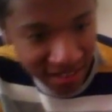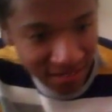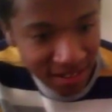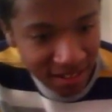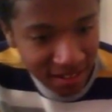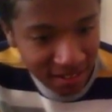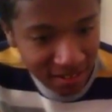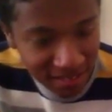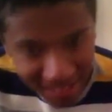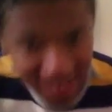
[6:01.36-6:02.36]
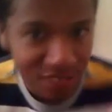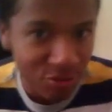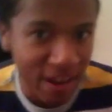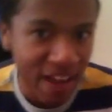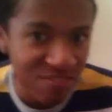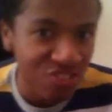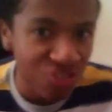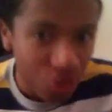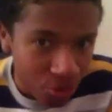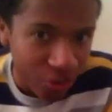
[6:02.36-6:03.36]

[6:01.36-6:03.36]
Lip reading: that they didn't actually have to do